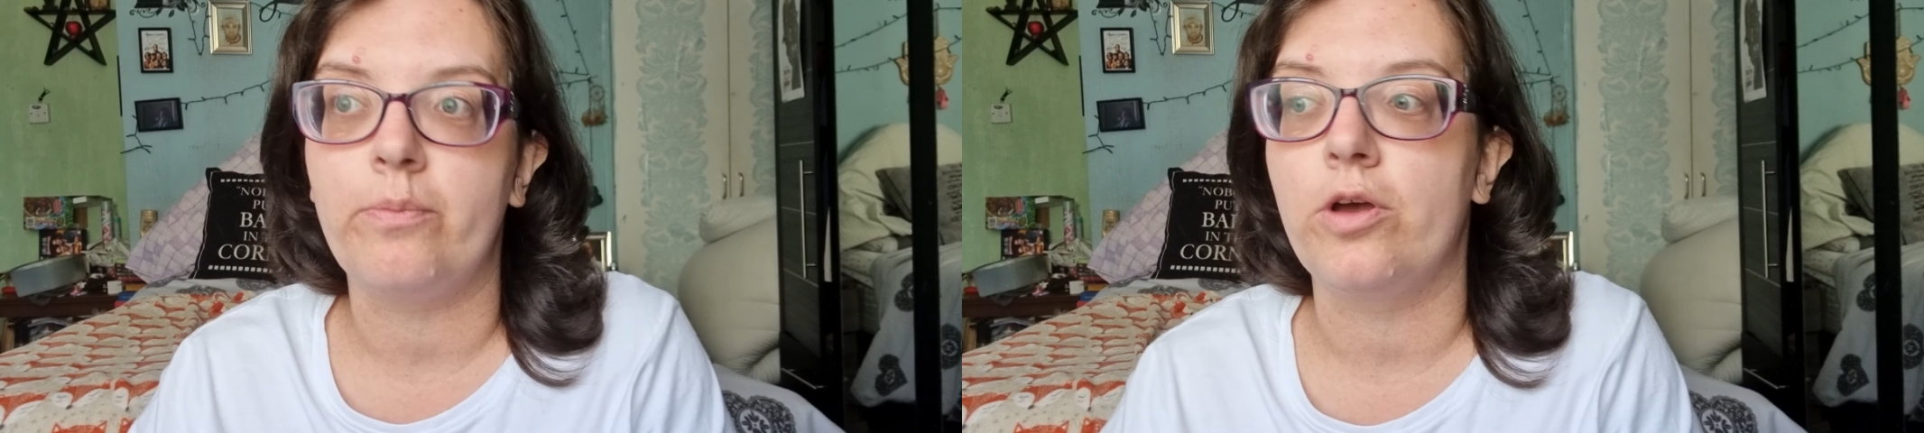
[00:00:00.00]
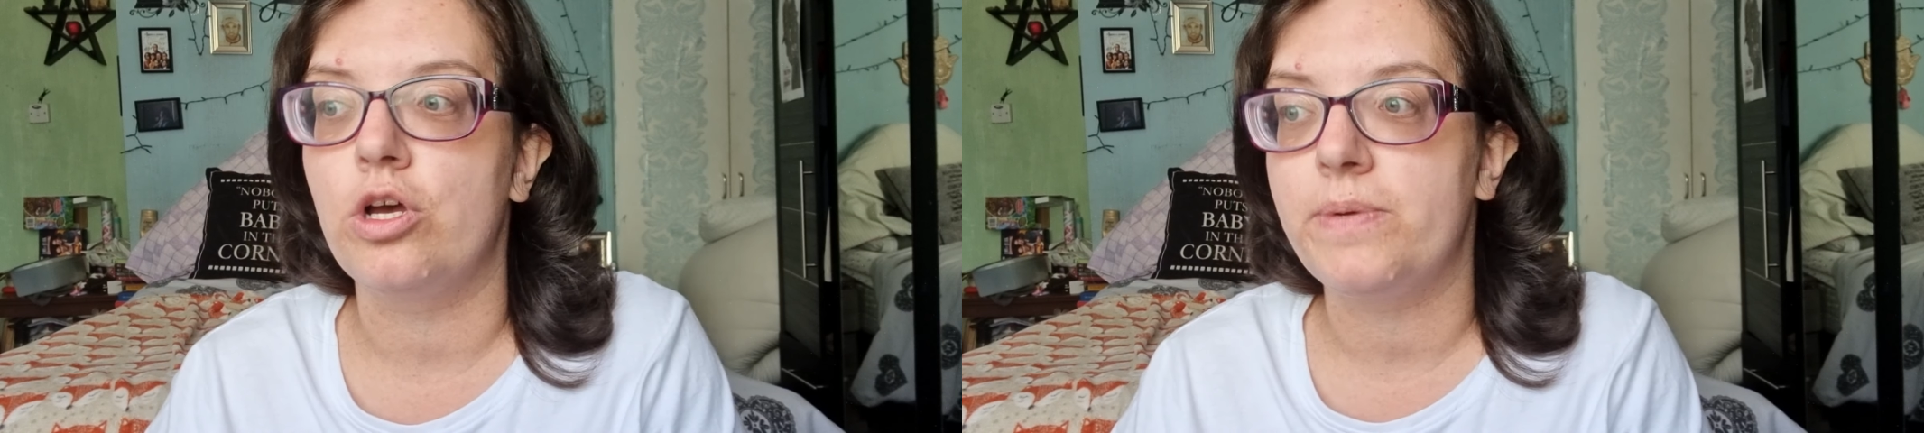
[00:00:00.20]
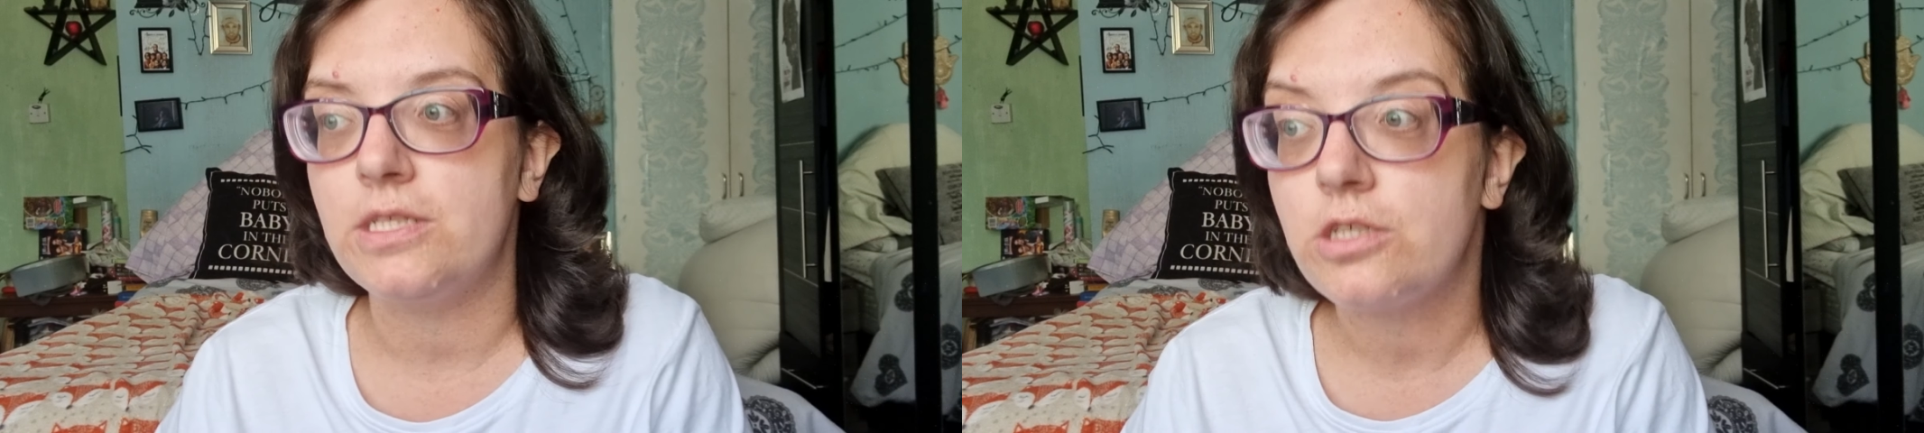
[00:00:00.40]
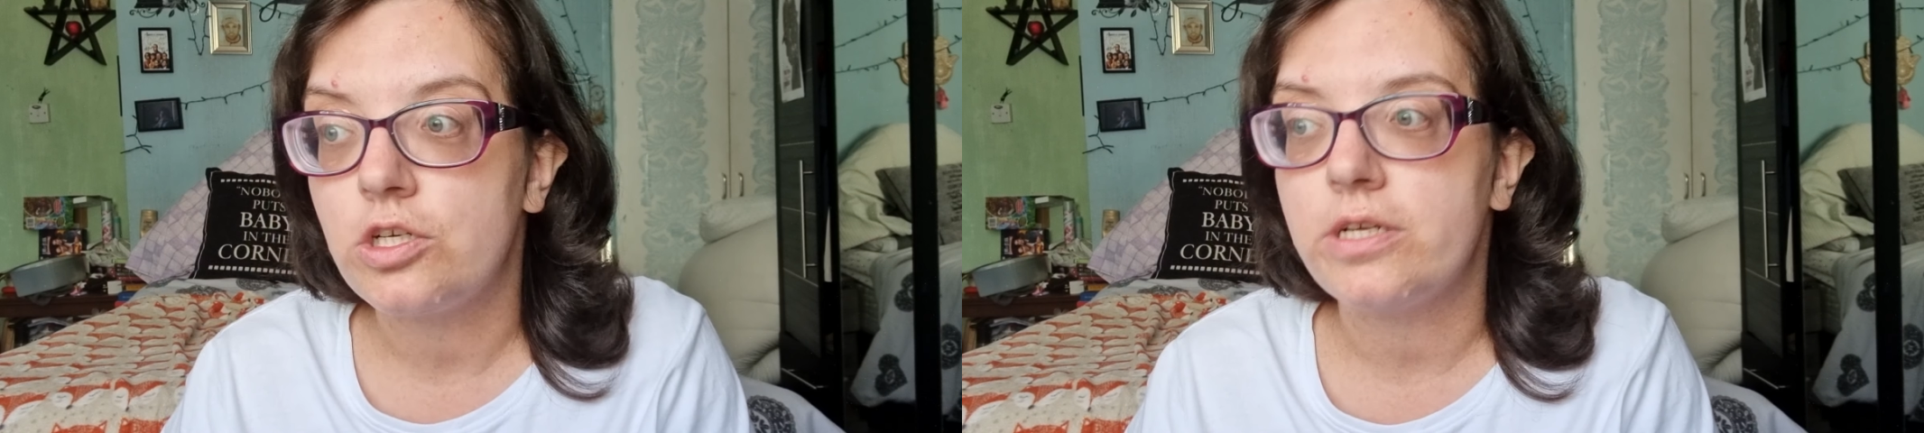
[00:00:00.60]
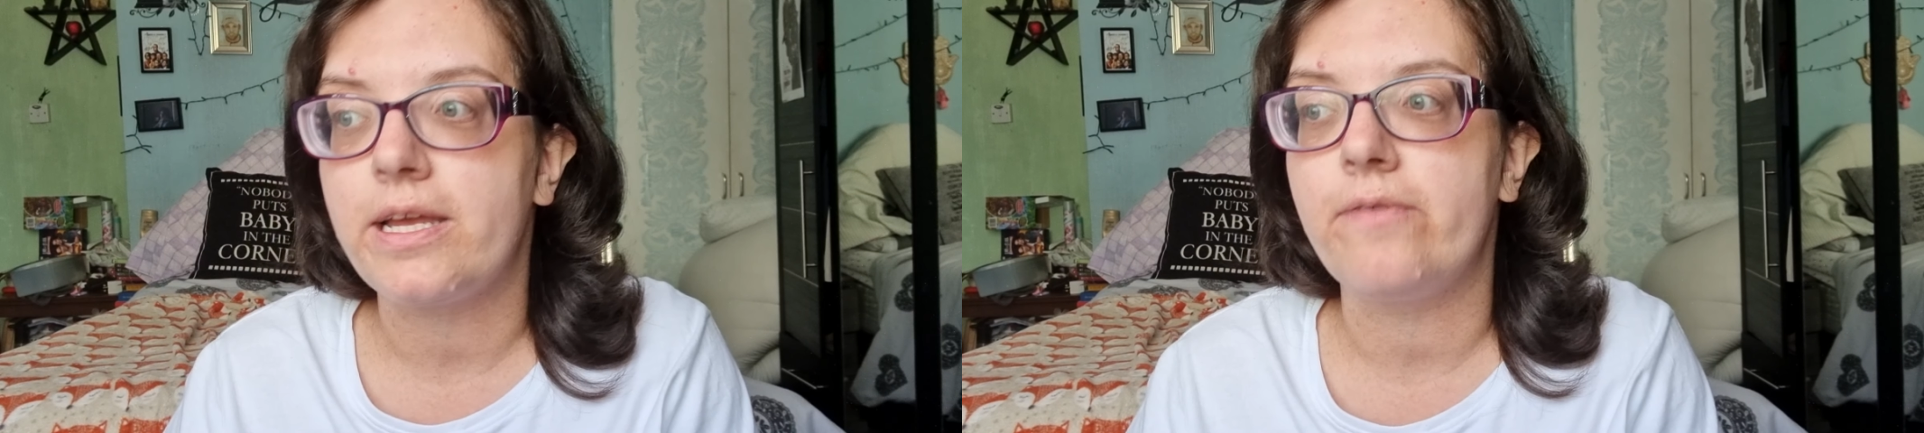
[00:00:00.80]
We're hoping to
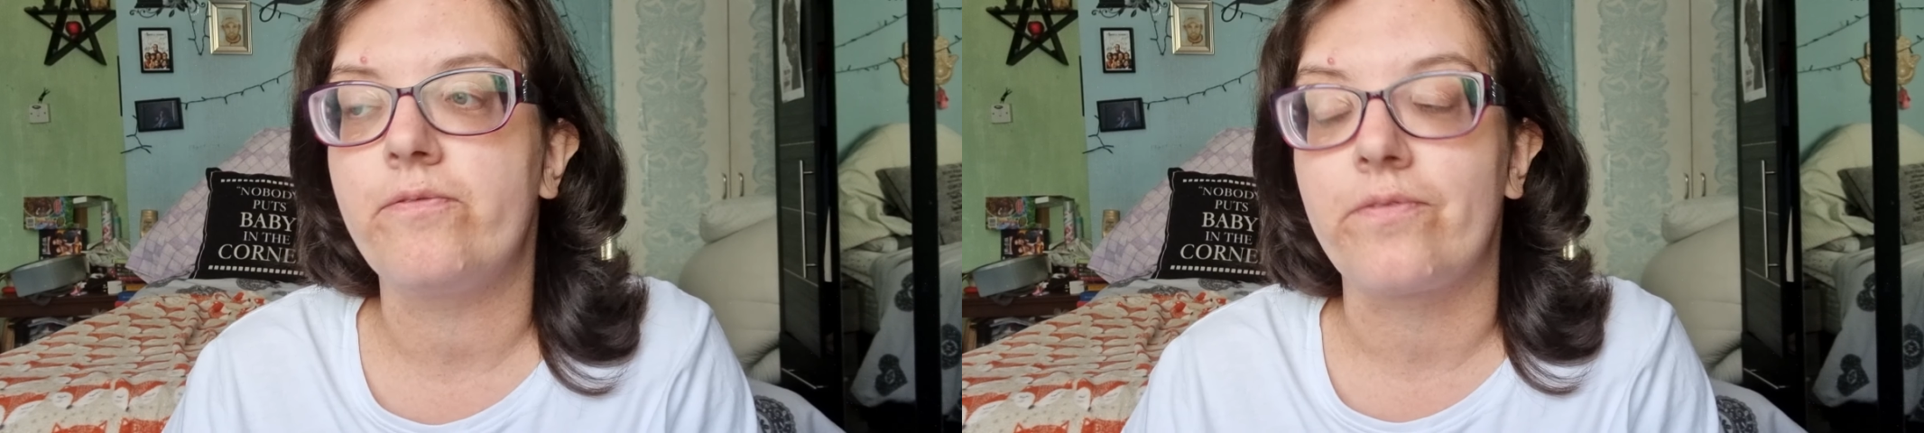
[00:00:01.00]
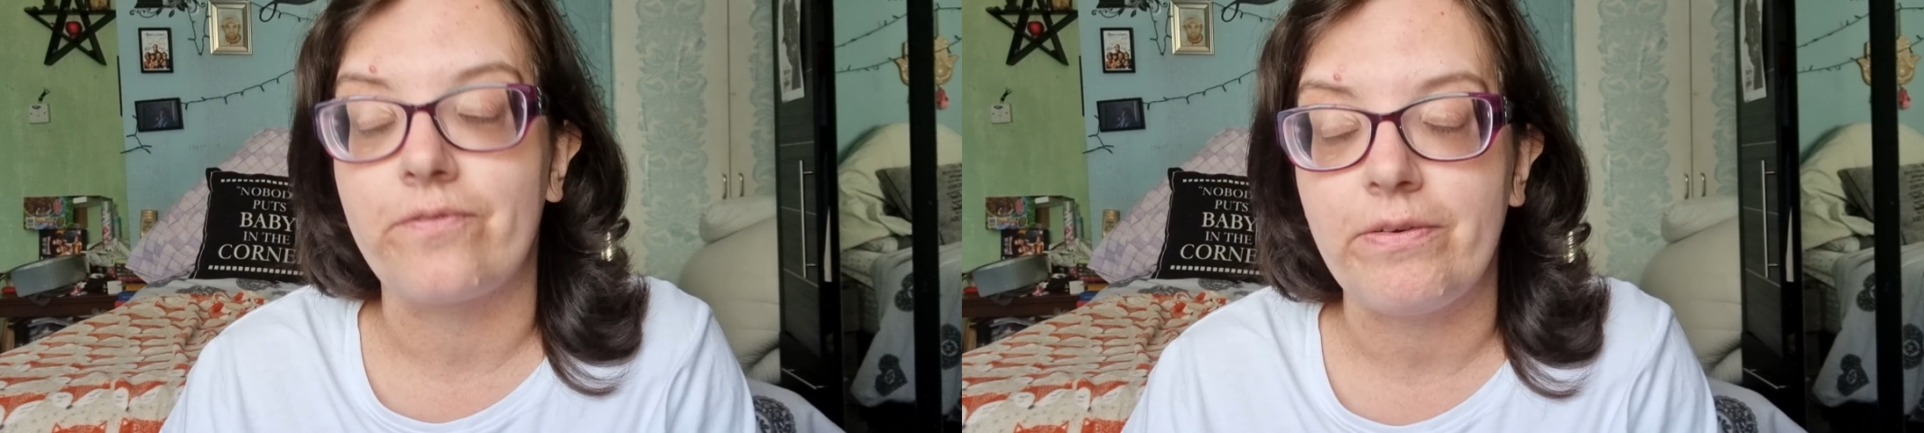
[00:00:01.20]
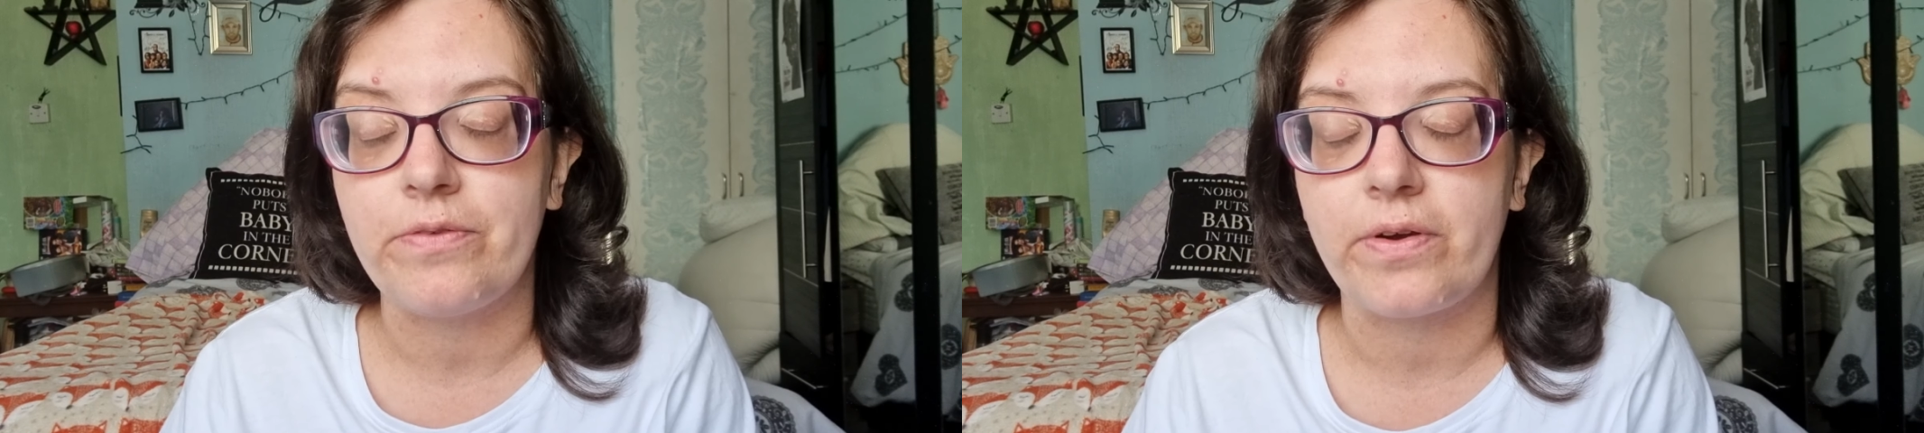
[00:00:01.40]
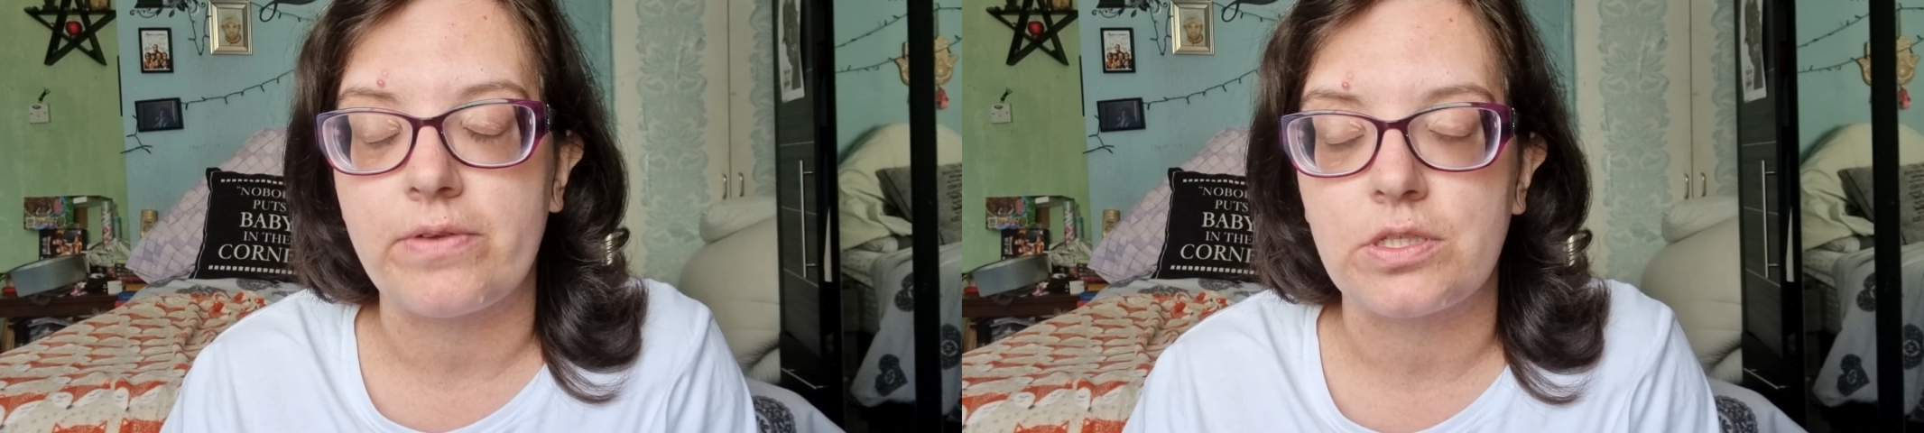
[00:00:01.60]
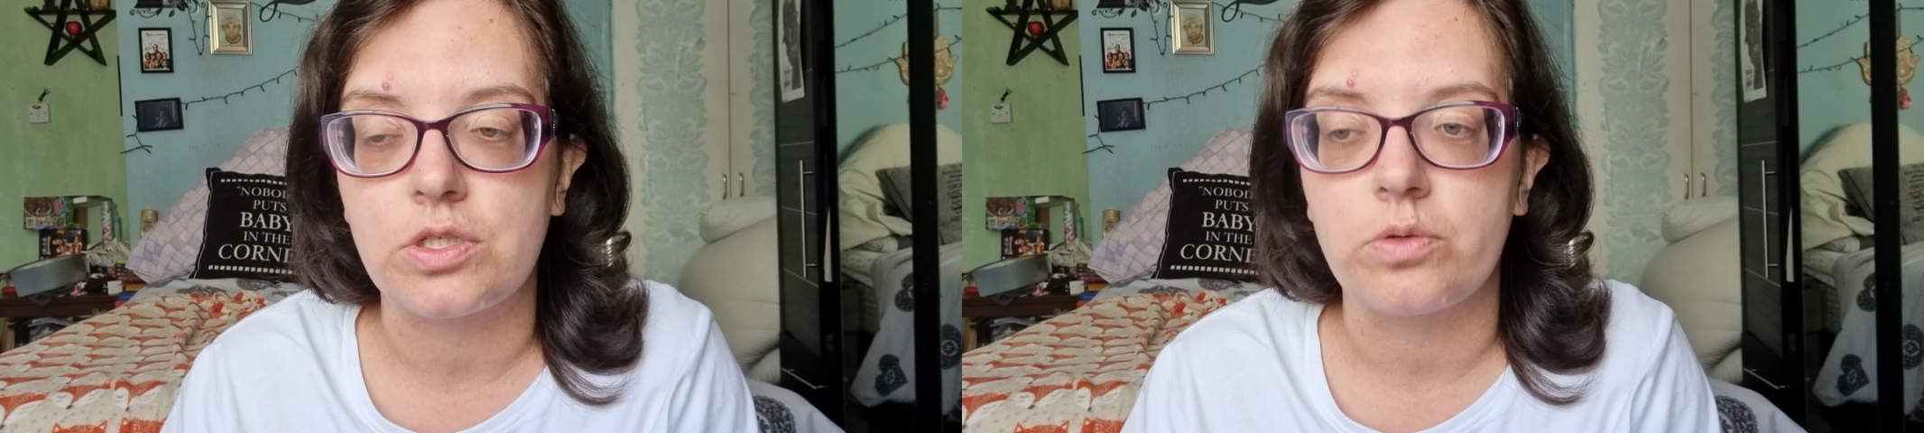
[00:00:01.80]
go again very, very
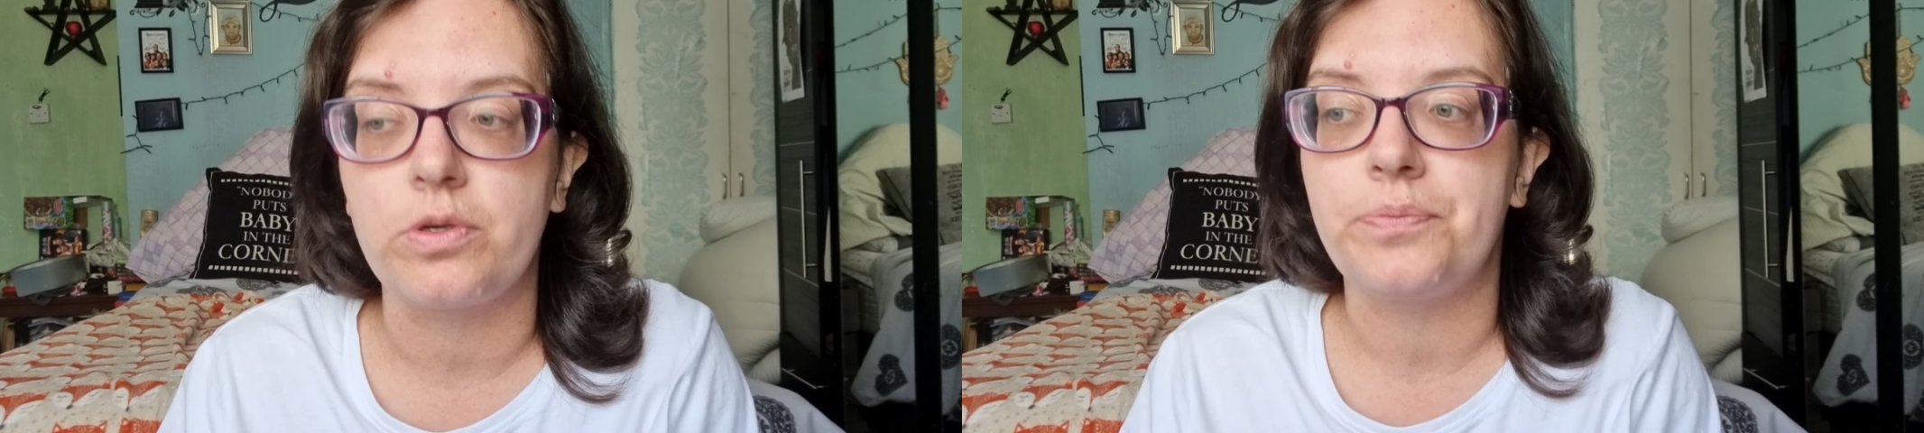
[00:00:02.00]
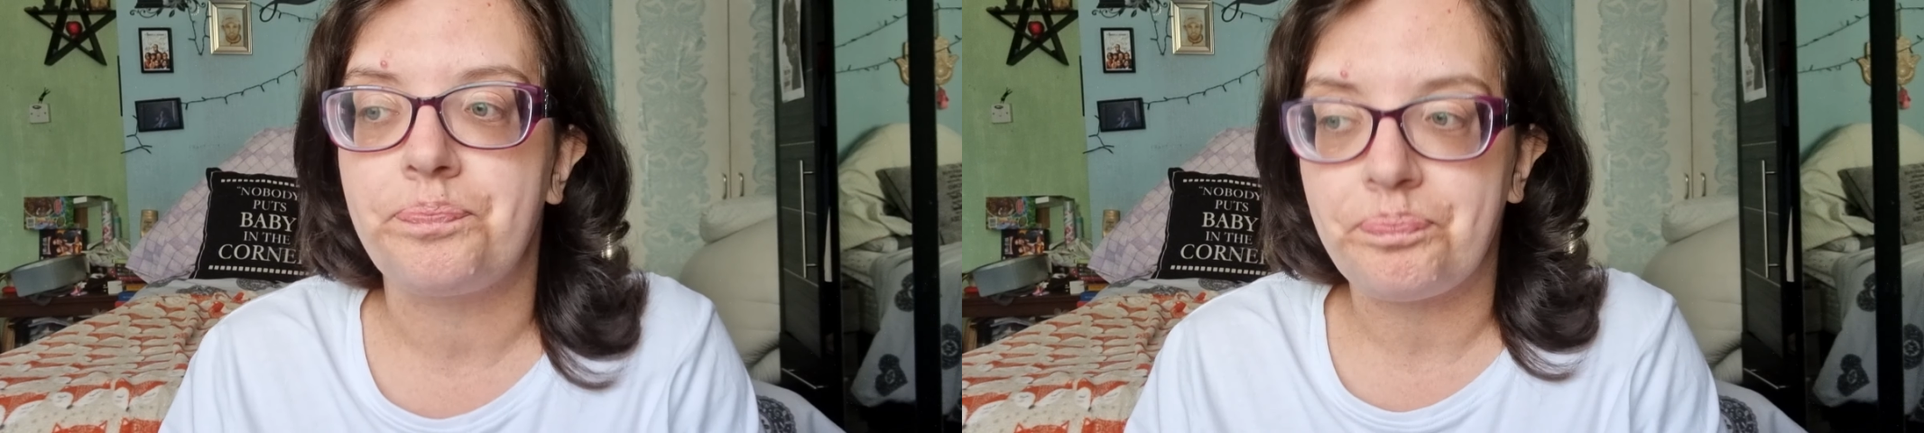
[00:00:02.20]
soon.